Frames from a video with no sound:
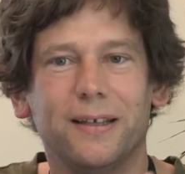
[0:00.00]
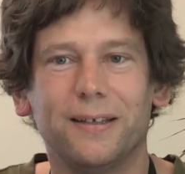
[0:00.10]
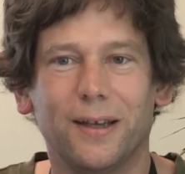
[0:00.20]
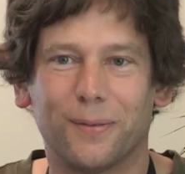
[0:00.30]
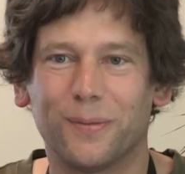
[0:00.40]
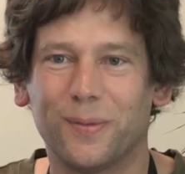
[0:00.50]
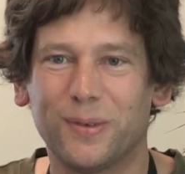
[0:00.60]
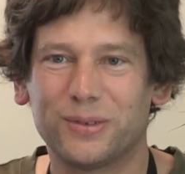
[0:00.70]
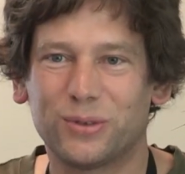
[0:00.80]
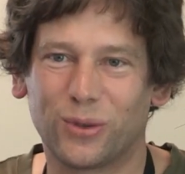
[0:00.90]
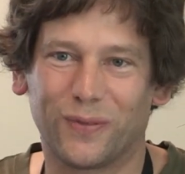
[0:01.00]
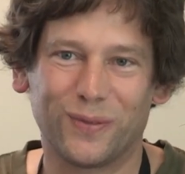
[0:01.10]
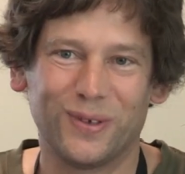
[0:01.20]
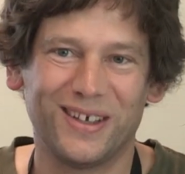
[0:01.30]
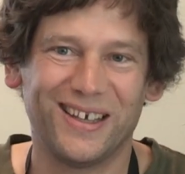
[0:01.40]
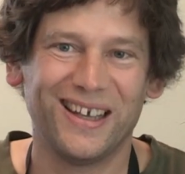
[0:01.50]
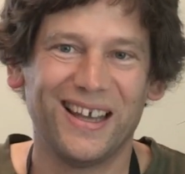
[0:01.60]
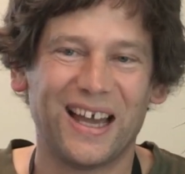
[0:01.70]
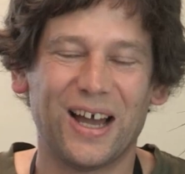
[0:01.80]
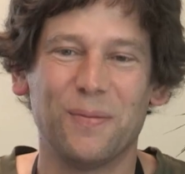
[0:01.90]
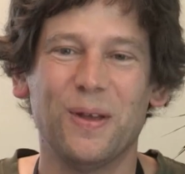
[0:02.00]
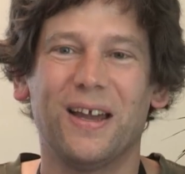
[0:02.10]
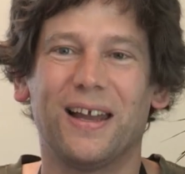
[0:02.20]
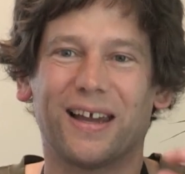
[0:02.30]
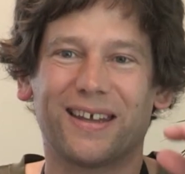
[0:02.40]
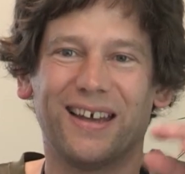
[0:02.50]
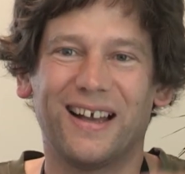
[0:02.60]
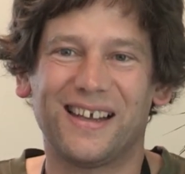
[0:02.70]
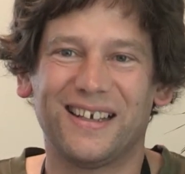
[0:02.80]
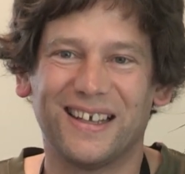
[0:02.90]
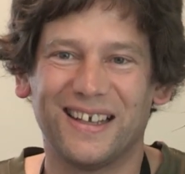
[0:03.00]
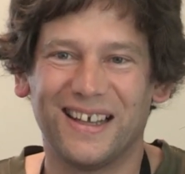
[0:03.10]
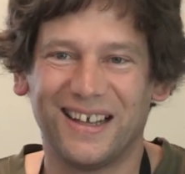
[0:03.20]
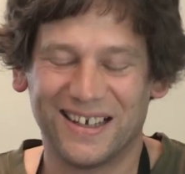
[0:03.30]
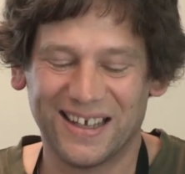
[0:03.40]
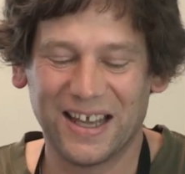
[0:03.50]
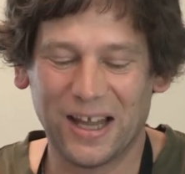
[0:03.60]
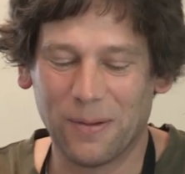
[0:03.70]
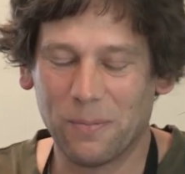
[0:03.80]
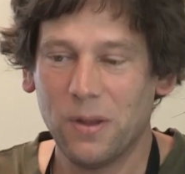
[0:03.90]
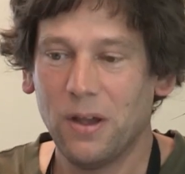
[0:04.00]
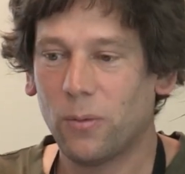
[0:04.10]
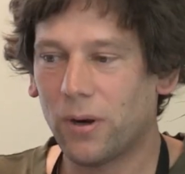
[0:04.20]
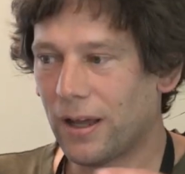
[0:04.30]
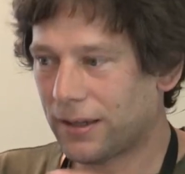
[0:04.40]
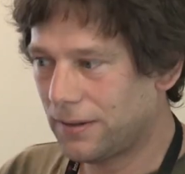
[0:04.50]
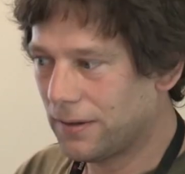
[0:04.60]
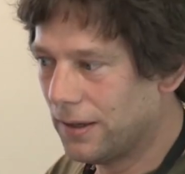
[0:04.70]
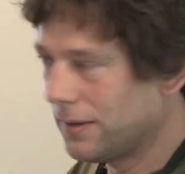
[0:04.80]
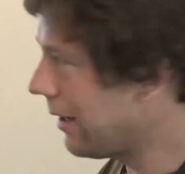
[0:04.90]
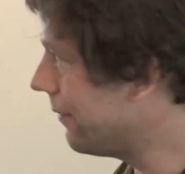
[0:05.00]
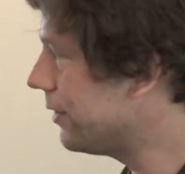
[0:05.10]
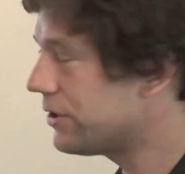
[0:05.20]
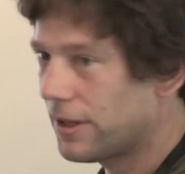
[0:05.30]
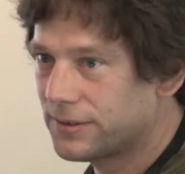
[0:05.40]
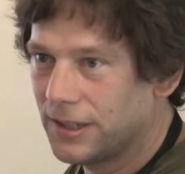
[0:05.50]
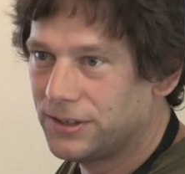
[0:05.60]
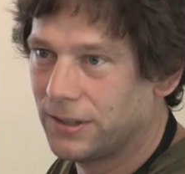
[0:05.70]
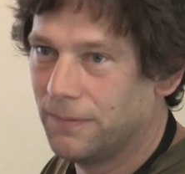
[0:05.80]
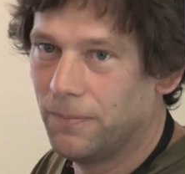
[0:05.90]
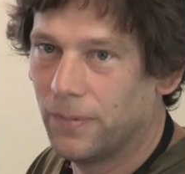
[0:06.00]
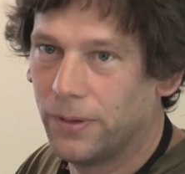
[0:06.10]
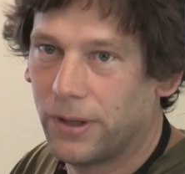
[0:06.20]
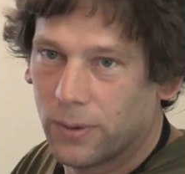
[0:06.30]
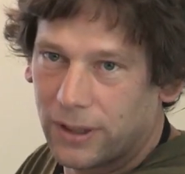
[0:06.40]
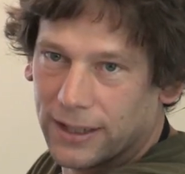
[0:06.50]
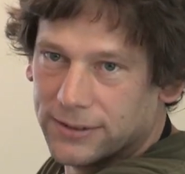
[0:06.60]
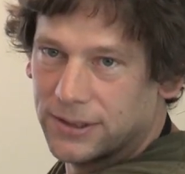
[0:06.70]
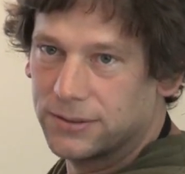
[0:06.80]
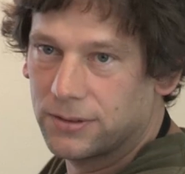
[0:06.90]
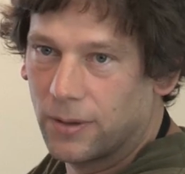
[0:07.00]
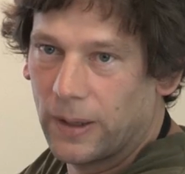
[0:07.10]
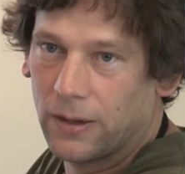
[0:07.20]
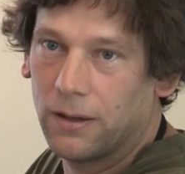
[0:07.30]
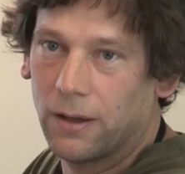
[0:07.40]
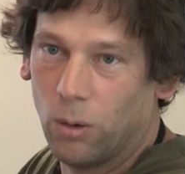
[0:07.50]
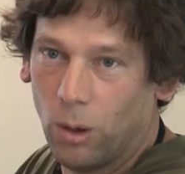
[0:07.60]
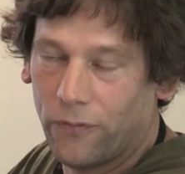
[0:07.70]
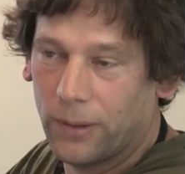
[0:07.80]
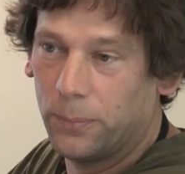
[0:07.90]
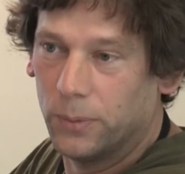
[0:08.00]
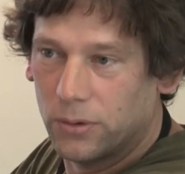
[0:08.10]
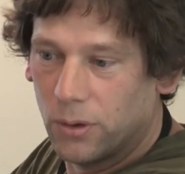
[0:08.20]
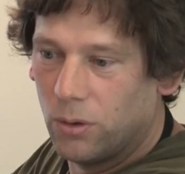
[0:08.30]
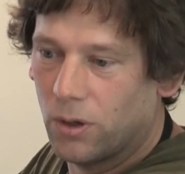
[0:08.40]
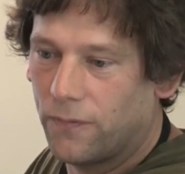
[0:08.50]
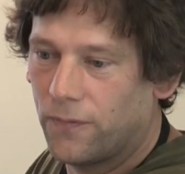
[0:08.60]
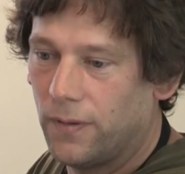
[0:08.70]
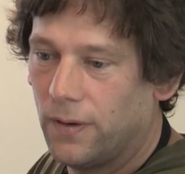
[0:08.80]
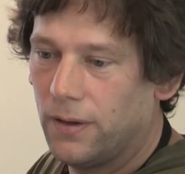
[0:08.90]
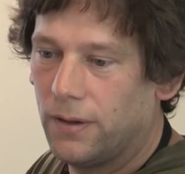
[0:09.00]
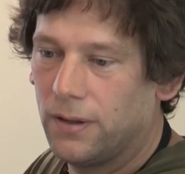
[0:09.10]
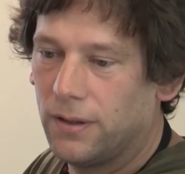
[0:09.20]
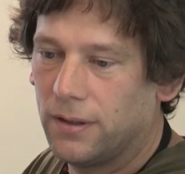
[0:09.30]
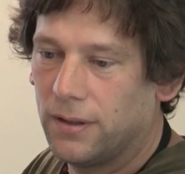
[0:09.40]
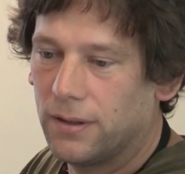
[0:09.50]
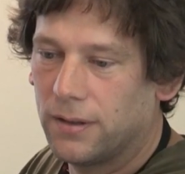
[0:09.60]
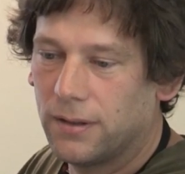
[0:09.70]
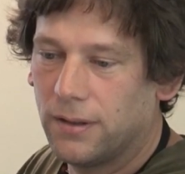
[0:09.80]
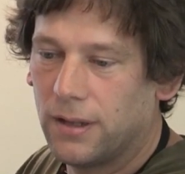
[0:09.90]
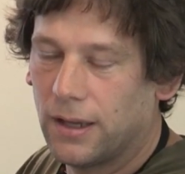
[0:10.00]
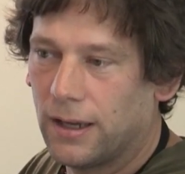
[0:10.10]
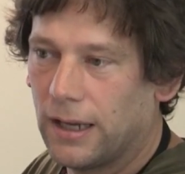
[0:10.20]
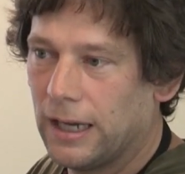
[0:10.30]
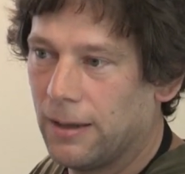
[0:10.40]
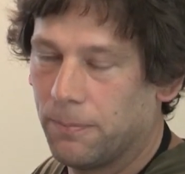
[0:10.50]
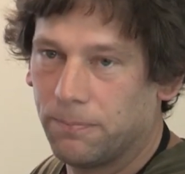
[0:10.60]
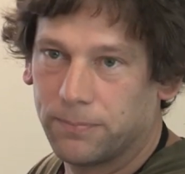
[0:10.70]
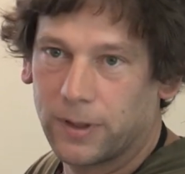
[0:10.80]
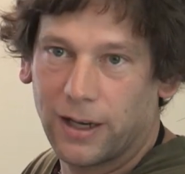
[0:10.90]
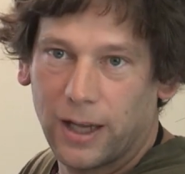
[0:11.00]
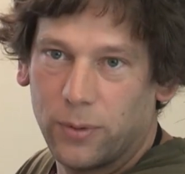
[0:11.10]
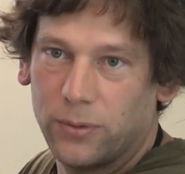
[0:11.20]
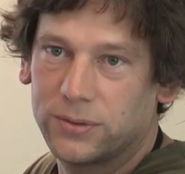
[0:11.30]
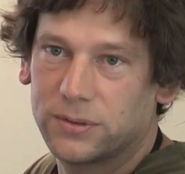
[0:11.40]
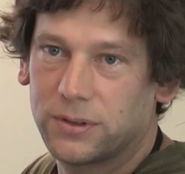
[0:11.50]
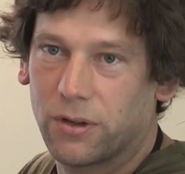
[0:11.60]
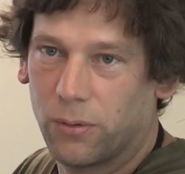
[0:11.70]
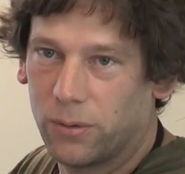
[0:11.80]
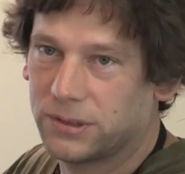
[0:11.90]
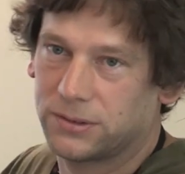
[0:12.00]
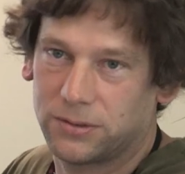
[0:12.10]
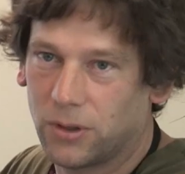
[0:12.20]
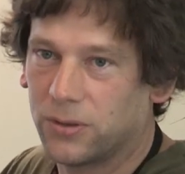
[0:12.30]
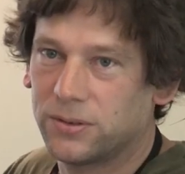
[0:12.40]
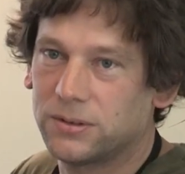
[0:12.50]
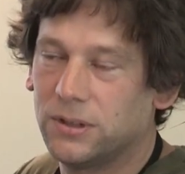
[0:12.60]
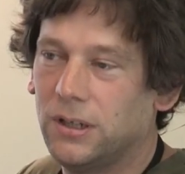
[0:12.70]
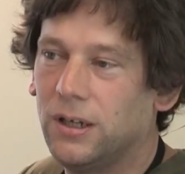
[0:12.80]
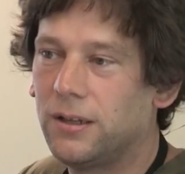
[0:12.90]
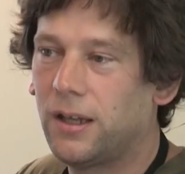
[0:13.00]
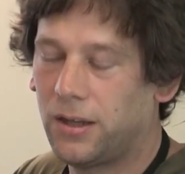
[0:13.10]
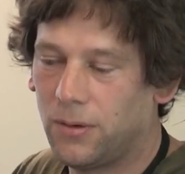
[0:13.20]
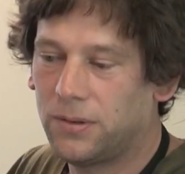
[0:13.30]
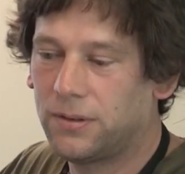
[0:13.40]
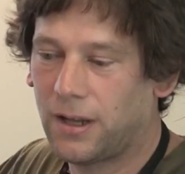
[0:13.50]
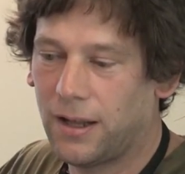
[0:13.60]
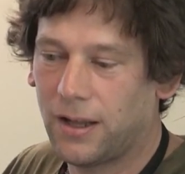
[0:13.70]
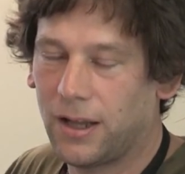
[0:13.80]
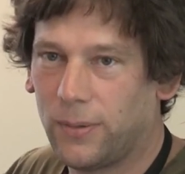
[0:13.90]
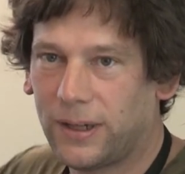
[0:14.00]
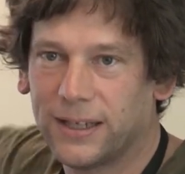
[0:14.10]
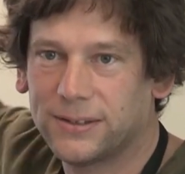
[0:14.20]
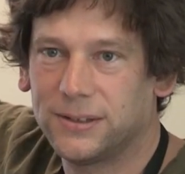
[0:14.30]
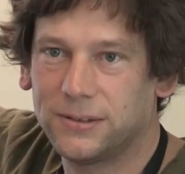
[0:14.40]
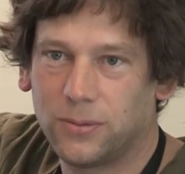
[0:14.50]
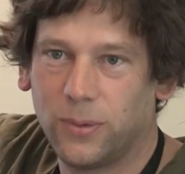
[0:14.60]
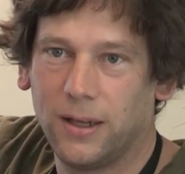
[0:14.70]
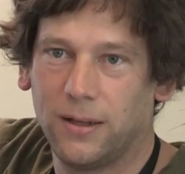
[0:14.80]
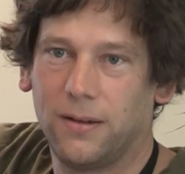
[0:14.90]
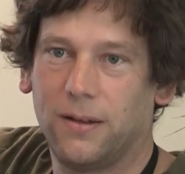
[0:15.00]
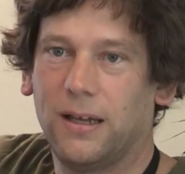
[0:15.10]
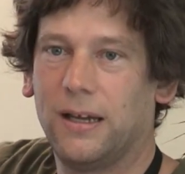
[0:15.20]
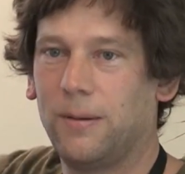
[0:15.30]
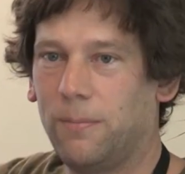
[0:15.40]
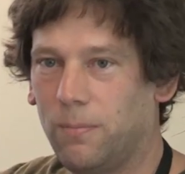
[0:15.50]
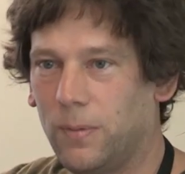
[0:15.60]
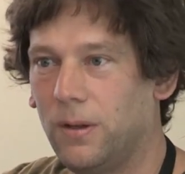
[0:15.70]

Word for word: yeah, sort of. Um, like, um, well, like in and that visualization, there were clusters about. if I turned off the um, labels, so they are all just dots, then you would see that there were clusters where um,